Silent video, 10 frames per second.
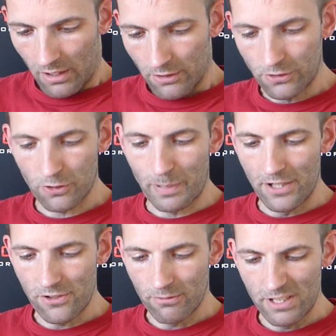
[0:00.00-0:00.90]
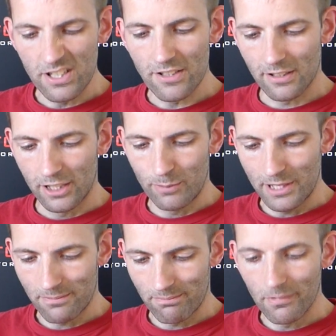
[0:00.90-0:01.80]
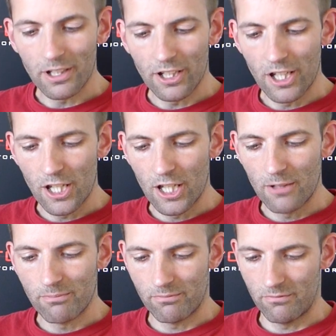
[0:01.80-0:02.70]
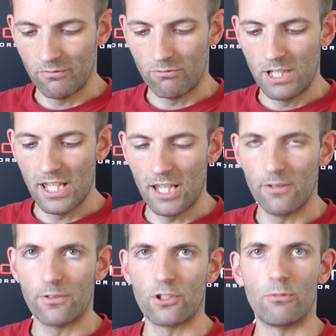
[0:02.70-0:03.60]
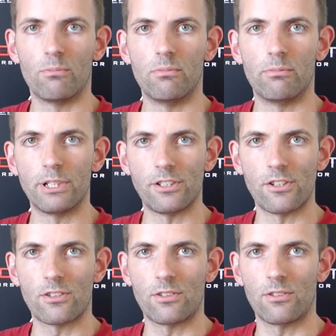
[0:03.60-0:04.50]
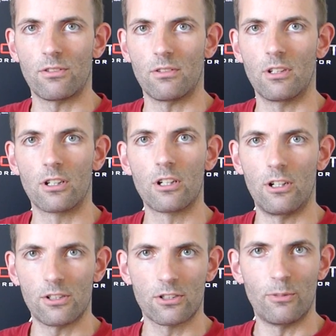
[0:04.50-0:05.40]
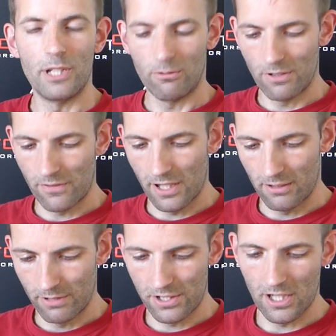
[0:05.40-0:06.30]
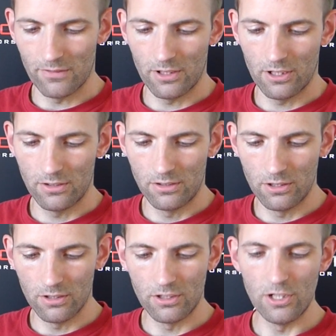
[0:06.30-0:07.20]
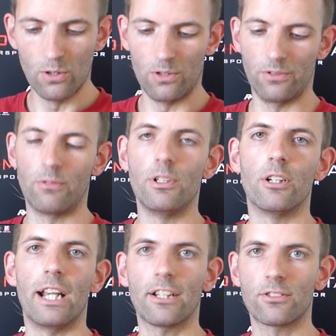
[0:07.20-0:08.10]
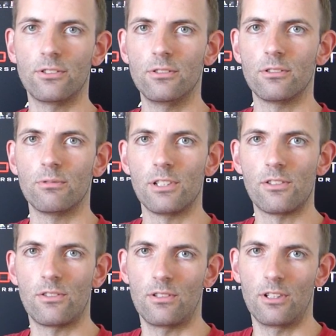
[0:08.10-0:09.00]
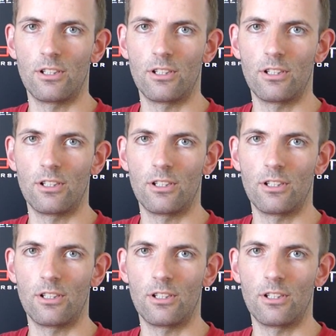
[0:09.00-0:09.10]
The suspension we changed a little bit. We have some British cars coming which have the Dion rear axle, which